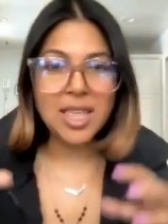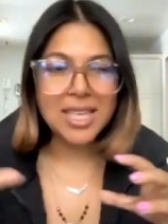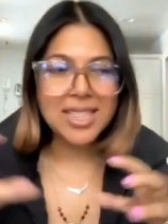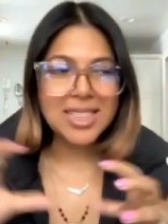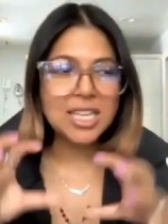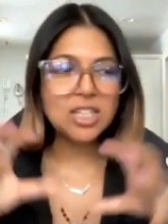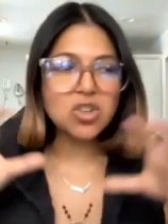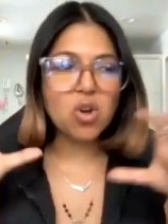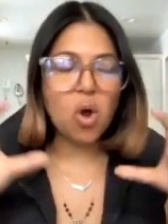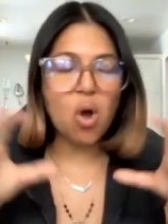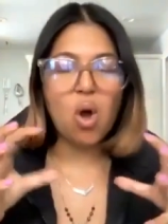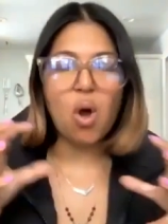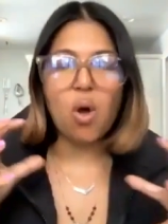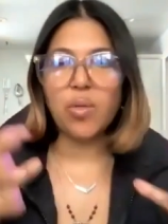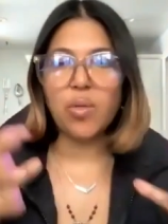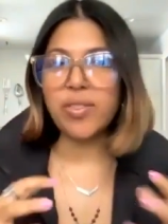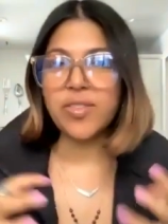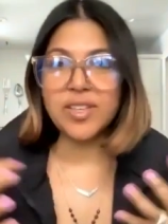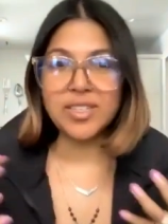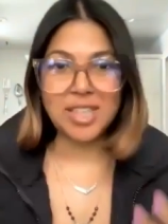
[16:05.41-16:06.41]
Like these are
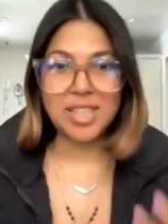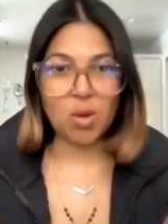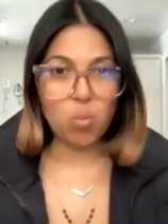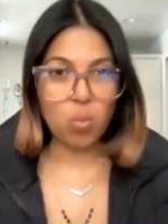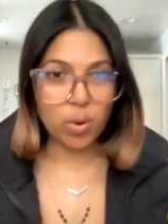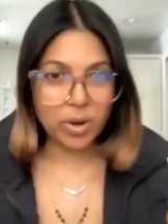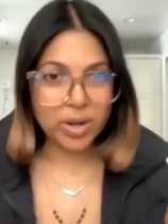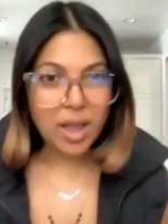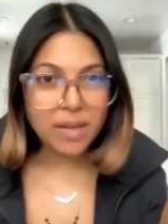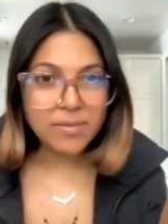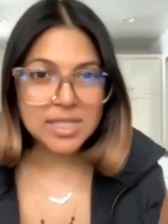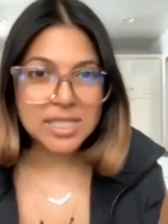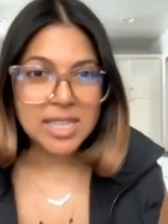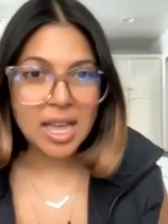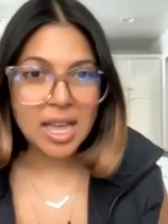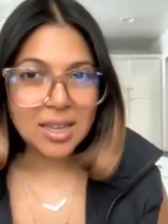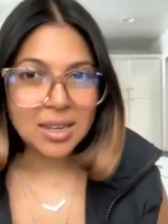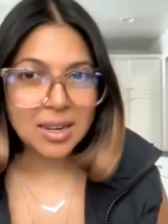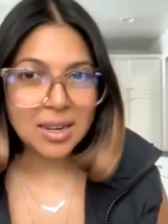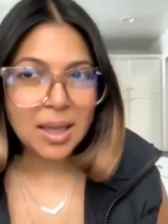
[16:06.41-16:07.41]
all the things I would have
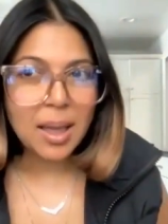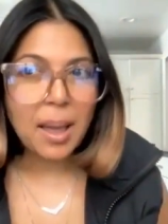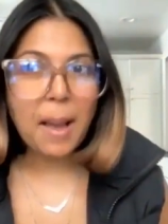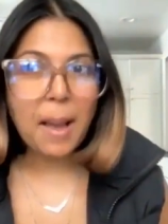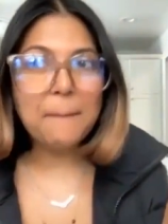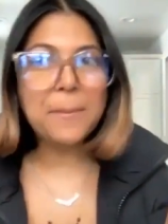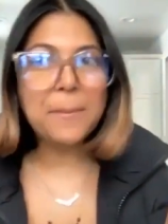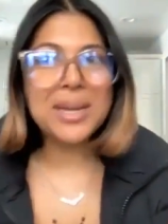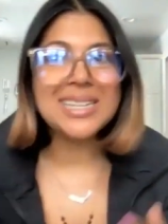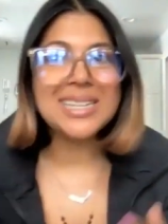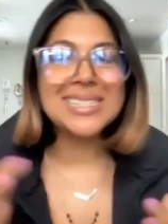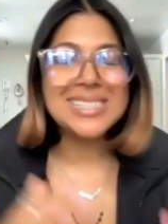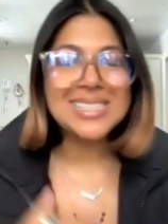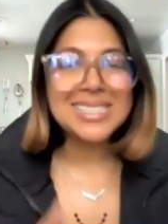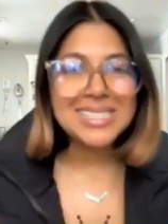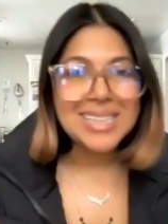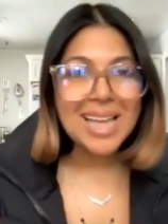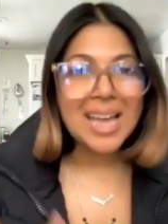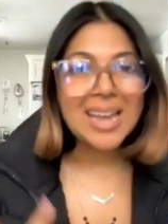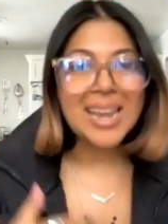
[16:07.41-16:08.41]
said, but
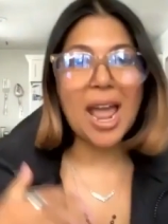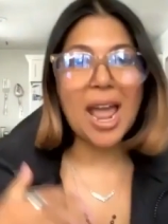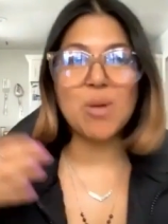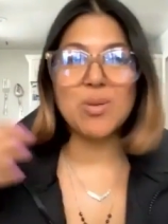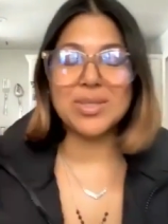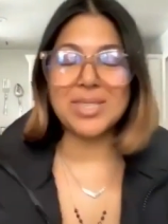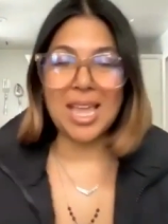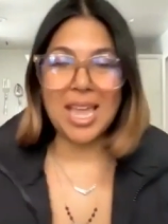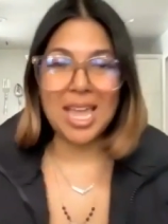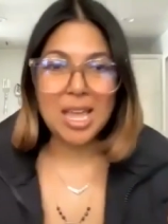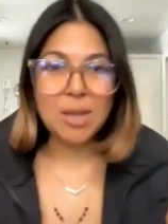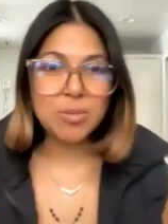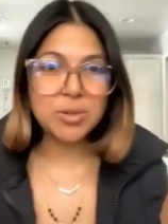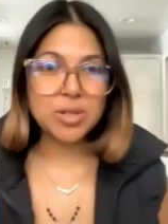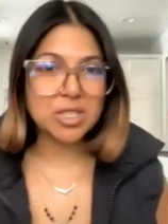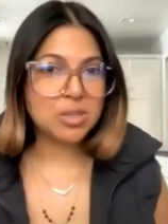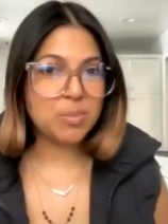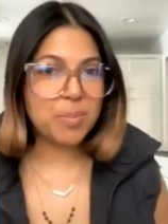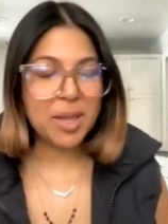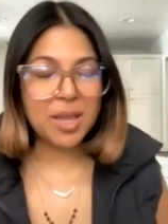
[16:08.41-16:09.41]
instead I was
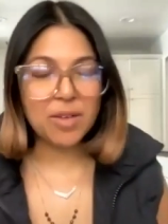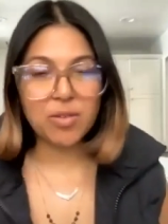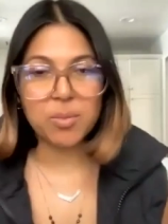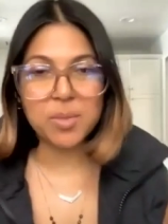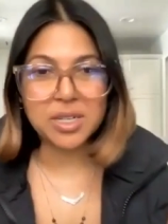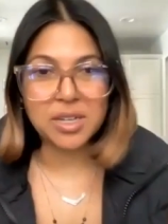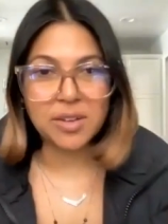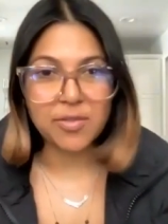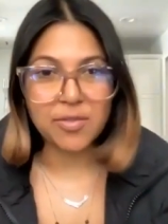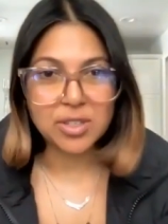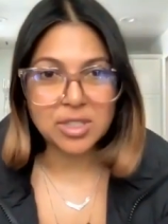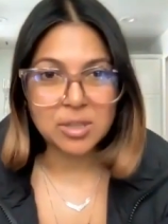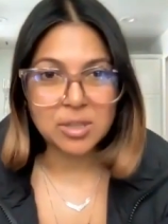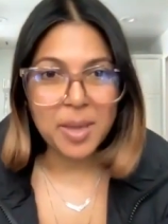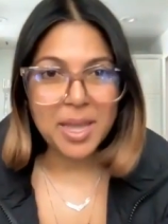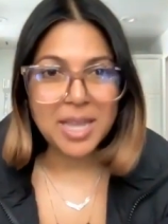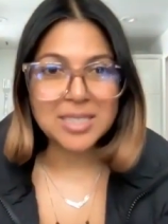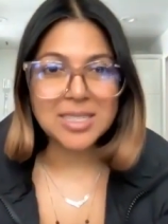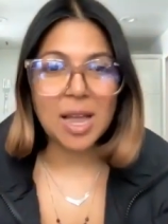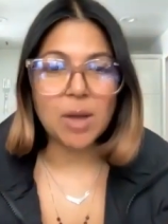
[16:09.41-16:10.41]
able to speak from a different
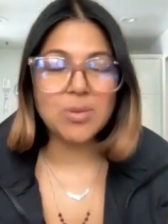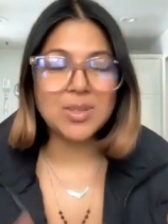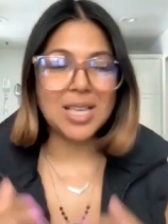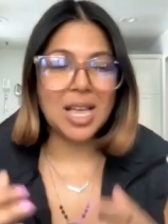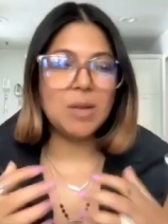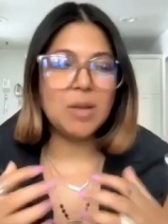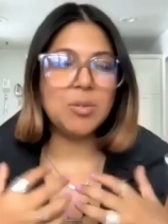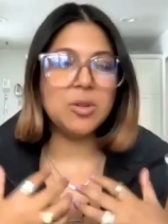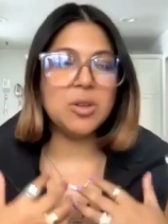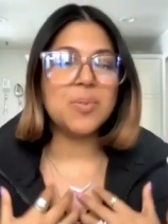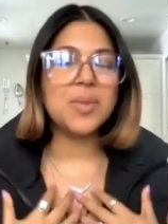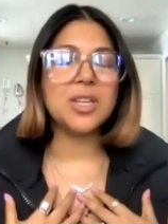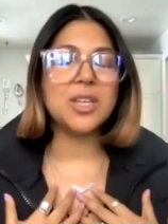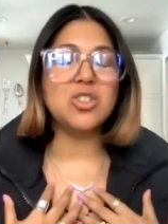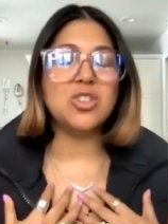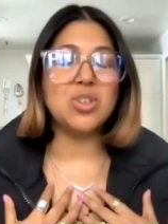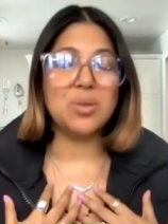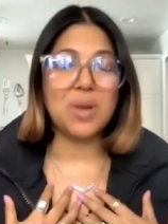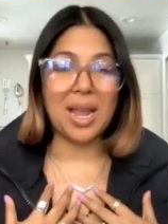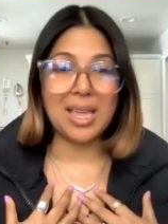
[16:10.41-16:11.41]
space. I was able to would be
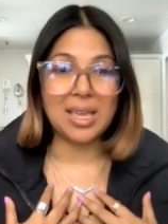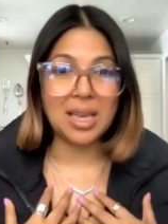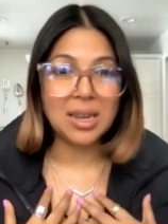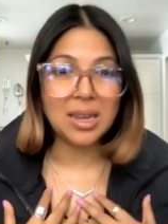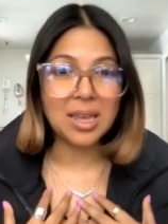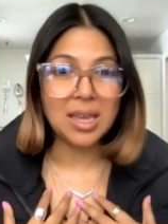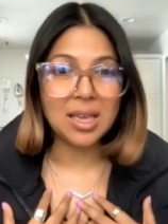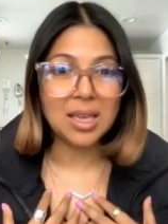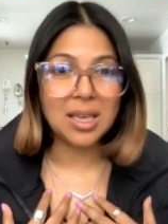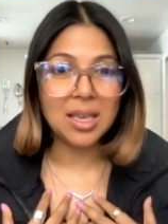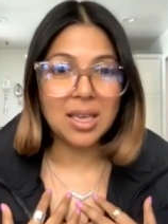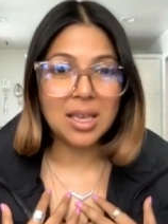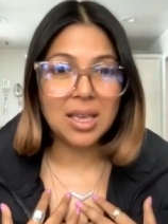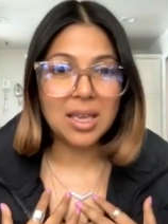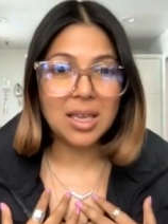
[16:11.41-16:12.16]
like, dude, I get it.